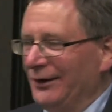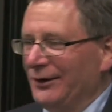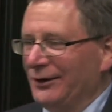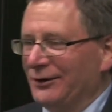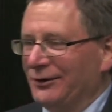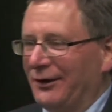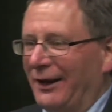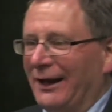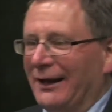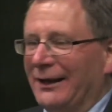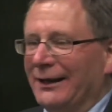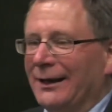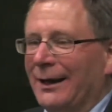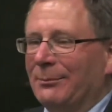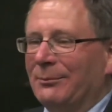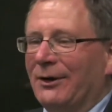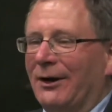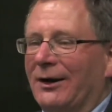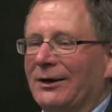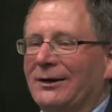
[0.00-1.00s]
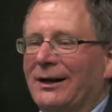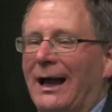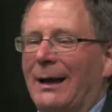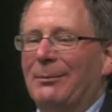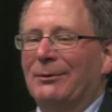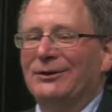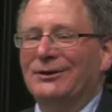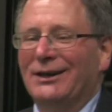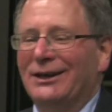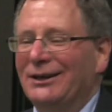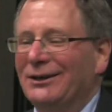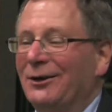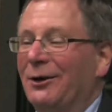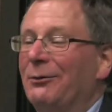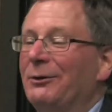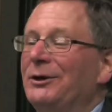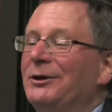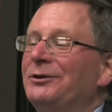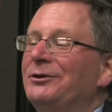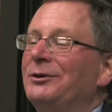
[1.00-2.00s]
So they can get up there on top and say,
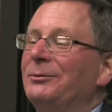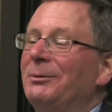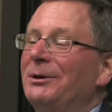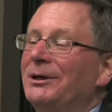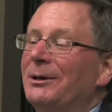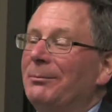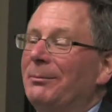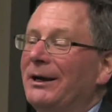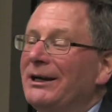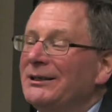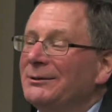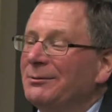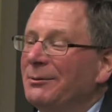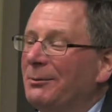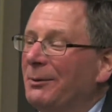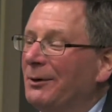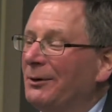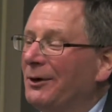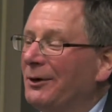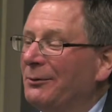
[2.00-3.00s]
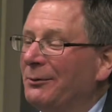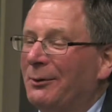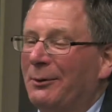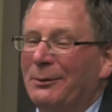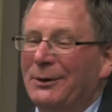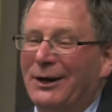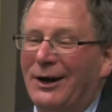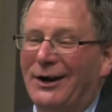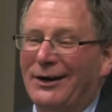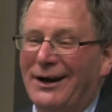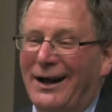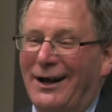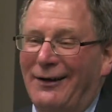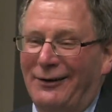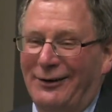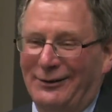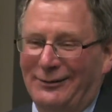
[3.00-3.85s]
we used to be in the basement, but look where we are now.